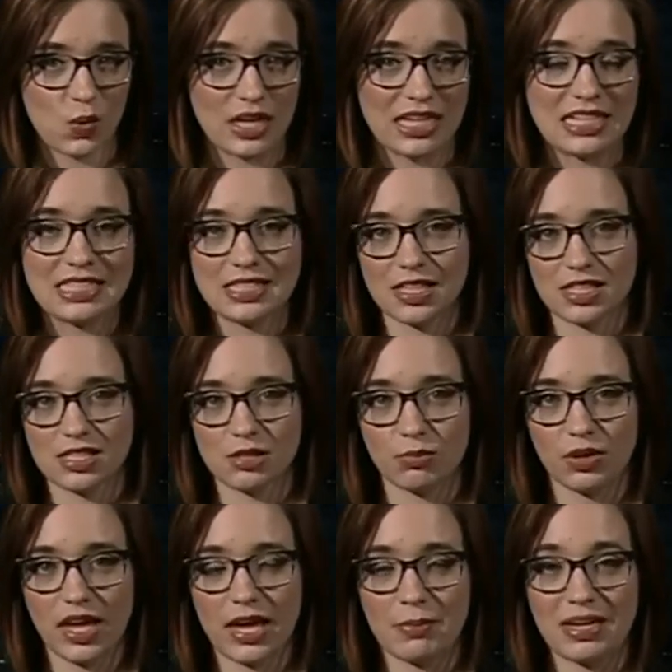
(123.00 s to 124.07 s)
when he says the
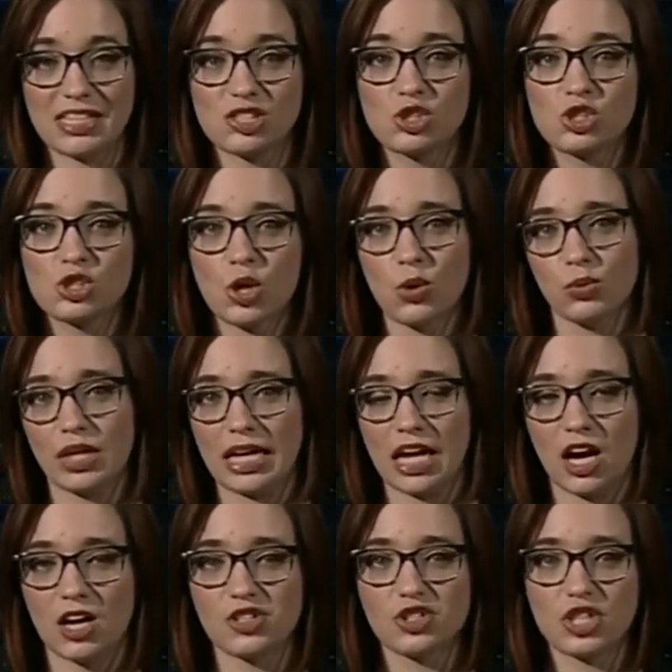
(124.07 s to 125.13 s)
blame is solely
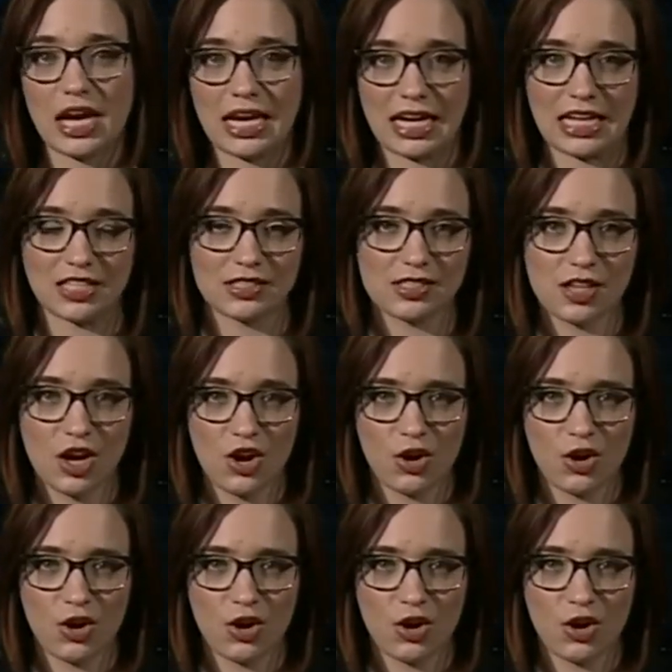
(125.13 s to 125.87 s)
on Jenkins.